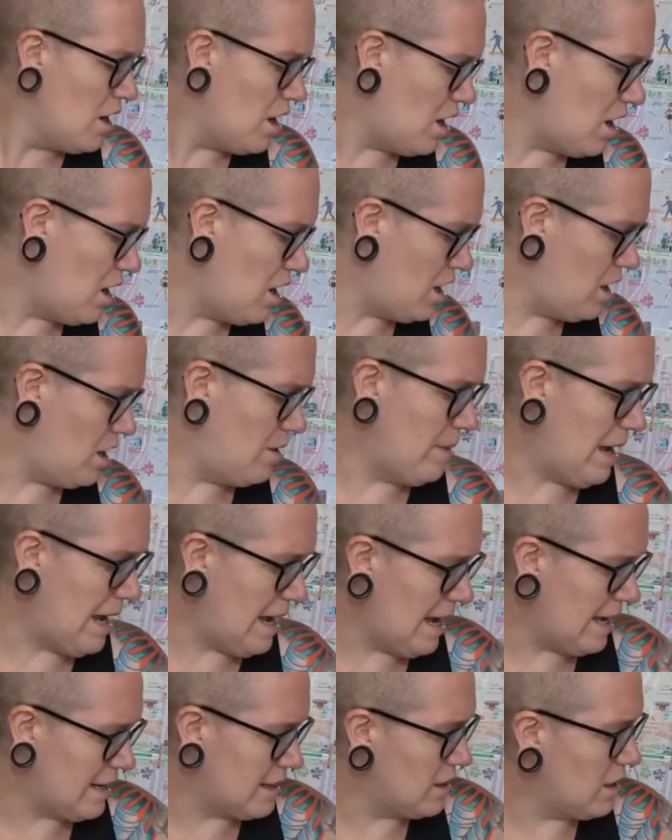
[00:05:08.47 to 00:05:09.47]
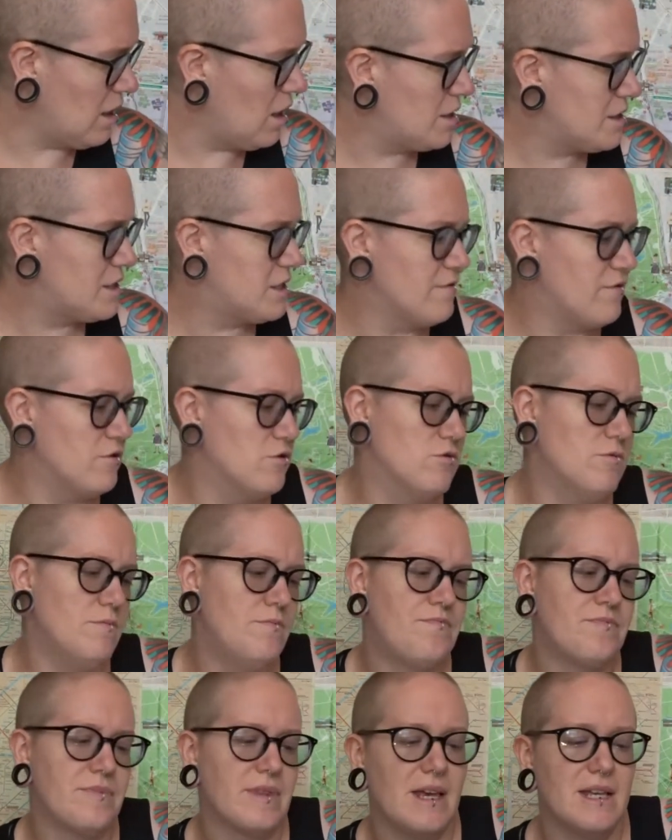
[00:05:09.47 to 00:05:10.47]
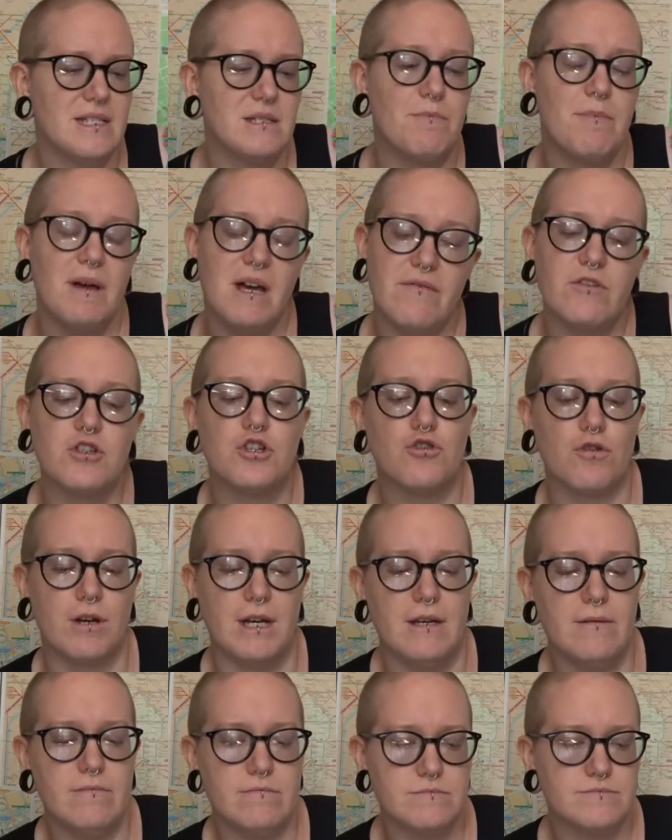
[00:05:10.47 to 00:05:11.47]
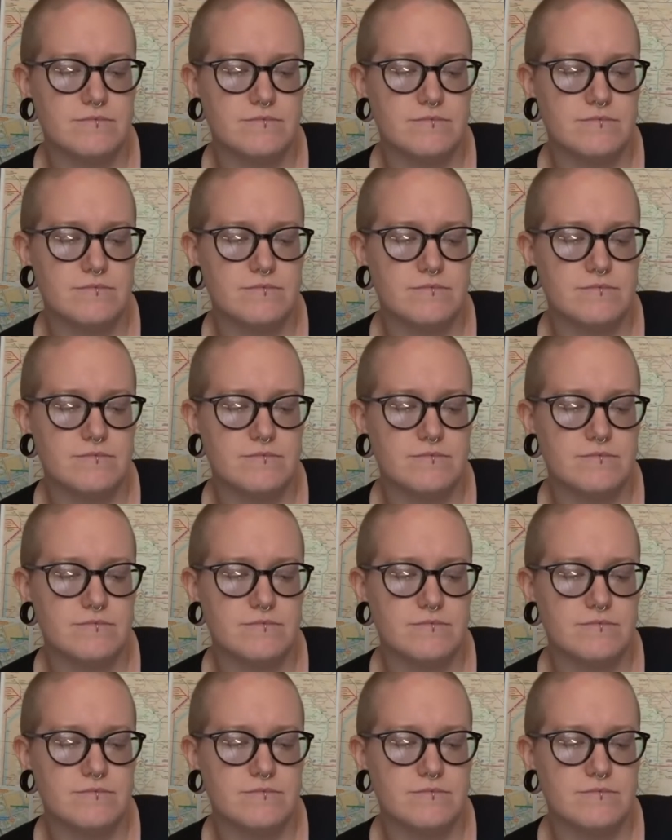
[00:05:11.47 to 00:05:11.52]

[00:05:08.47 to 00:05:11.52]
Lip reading: And last of all, there's a bit of a treat.